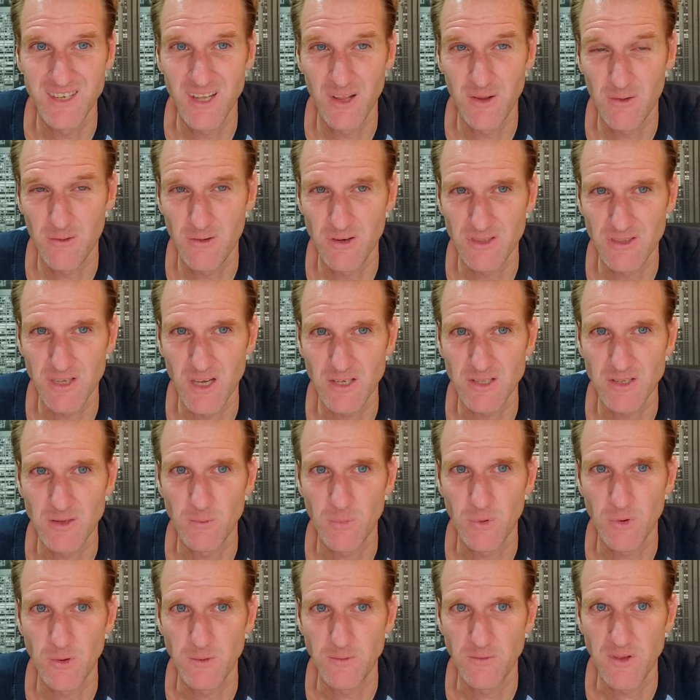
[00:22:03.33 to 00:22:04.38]
another
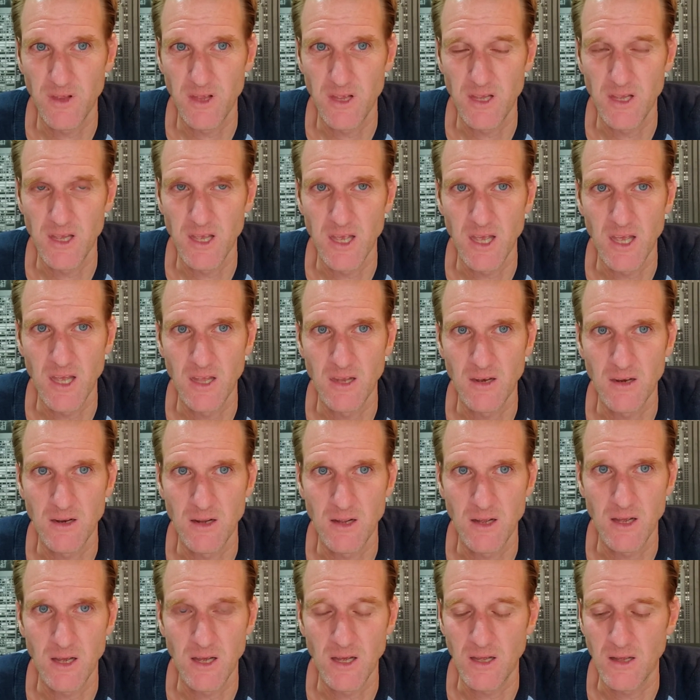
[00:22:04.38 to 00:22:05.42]
recession-proof thing
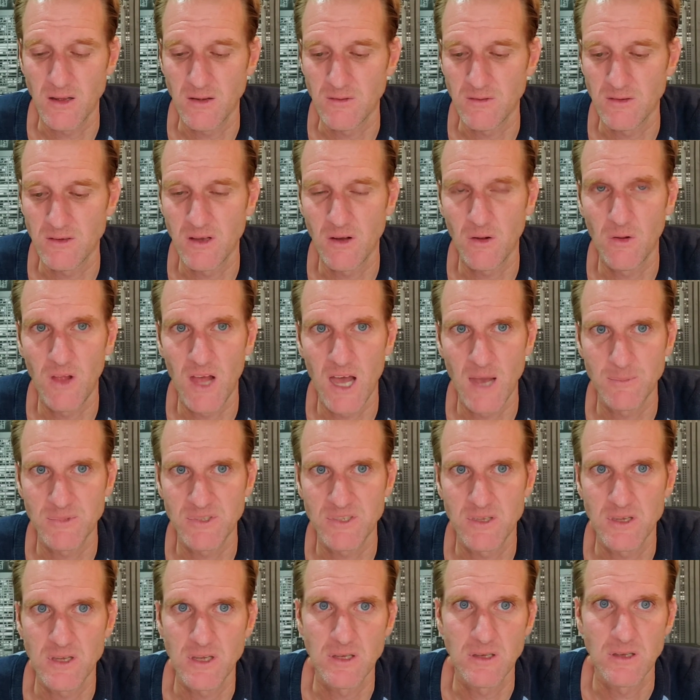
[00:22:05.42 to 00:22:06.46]
and collapse
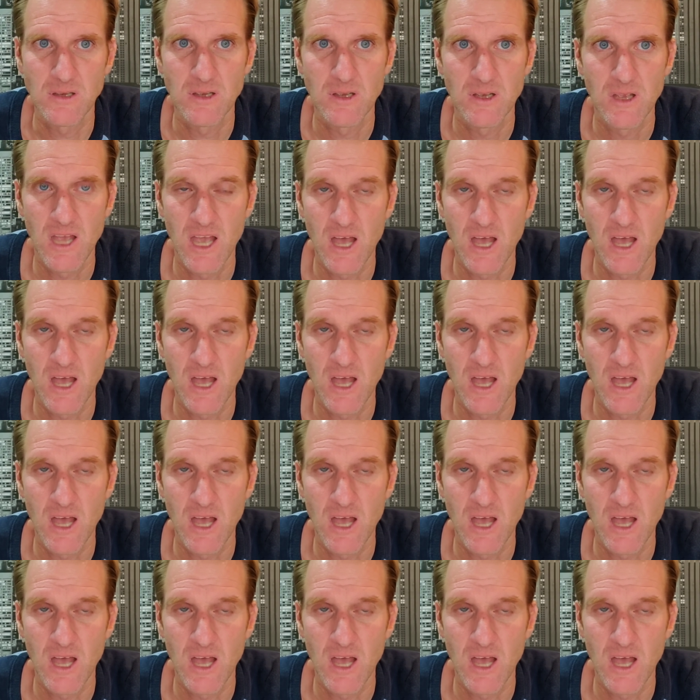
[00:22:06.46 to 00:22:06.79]
thing.